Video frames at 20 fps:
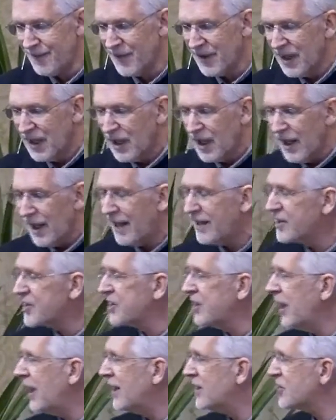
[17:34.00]
and
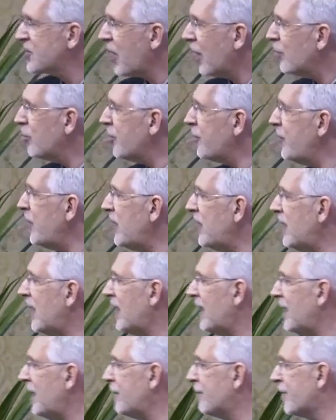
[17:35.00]
uh, start with me
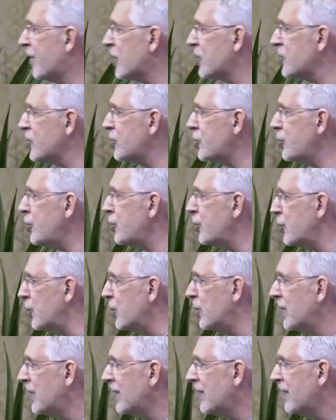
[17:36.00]
uh, in verse
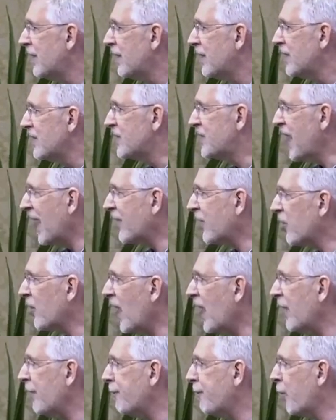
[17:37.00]
2,
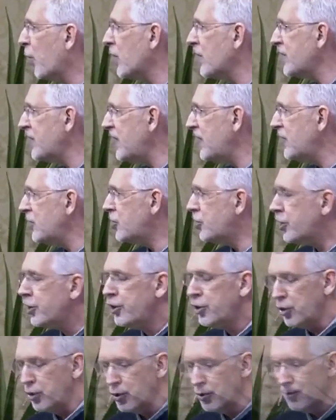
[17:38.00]
Zechariah 14
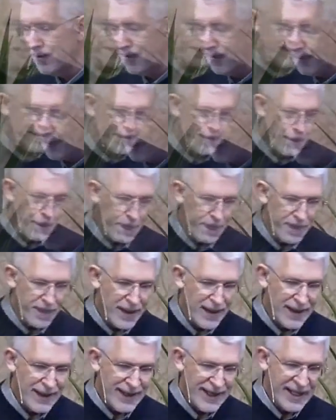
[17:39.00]
2.
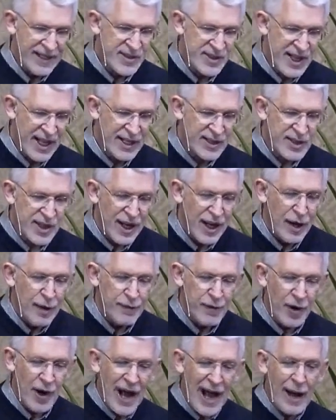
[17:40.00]
It says,
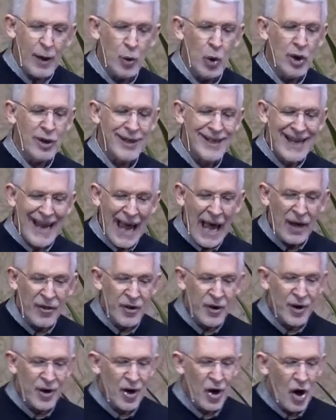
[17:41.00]
For I will
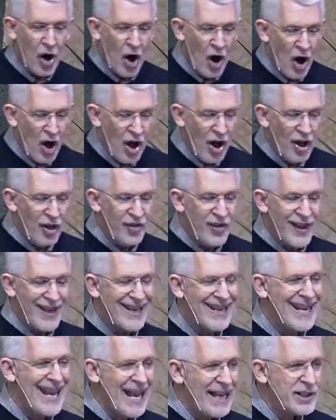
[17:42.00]
gather all the
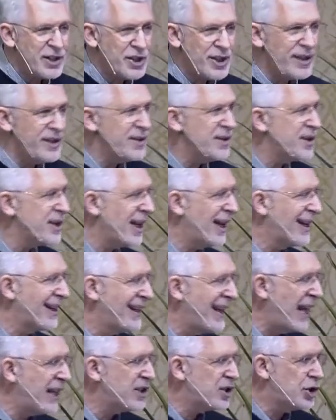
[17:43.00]
nations
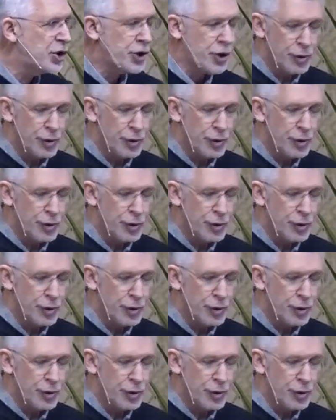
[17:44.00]
against